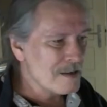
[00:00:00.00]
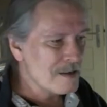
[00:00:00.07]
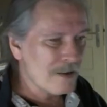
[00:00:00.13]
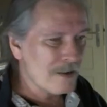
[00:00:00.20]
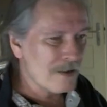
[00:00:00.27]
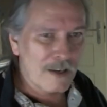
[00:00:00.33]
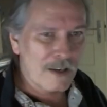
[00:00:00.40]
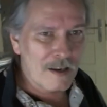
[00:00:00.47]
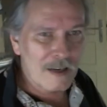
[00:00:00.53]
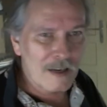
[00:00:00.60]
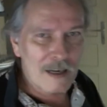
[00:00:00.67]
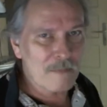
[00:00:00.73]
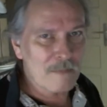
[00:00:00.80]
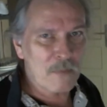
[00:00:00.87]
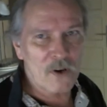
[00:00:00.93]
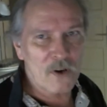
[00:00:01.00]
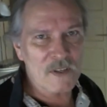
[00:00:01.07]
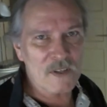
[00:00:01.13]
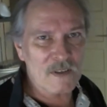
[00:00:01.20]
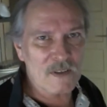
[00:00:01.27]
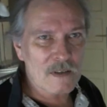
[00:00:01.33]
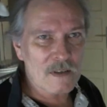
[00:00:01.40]
You can't hit
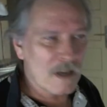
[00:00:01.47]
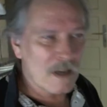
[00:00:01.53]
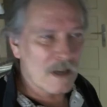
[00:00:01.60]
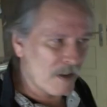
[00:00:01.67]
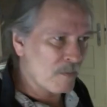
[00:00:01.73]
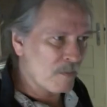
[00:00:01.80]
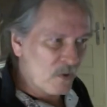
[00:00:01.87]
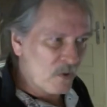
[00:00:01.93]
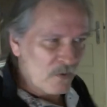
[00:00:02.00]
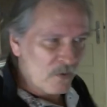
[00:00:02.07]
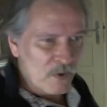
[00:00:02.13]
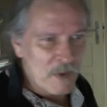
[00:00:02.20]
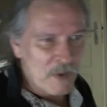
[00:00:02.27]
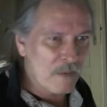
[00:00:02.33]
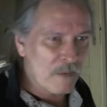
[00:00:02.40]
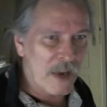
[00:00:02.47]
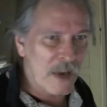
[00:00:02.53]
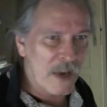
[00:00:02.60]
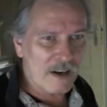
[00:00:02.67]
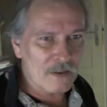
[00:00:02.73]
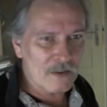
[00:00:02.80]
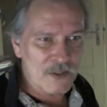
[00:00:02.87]
pause and then move the bed
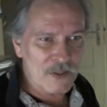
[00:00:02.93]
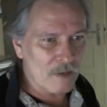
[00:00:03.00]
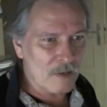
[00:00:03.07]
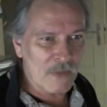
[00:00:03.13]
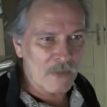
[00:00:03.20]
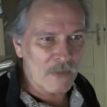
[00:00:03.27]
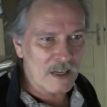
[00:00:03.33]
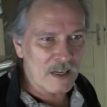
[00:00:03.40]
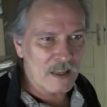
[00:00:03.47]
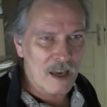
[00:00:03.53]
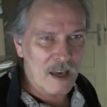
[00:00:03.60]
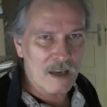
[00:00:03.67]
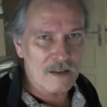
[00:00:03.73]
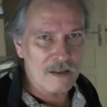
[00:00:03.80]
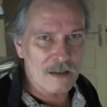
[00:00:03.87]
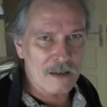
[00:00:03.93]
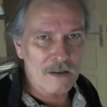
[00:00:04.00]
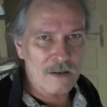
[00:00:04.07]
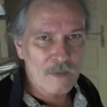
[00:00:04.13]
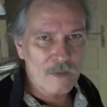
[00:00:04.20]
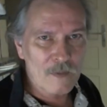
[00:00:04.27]
back or something like that, you know.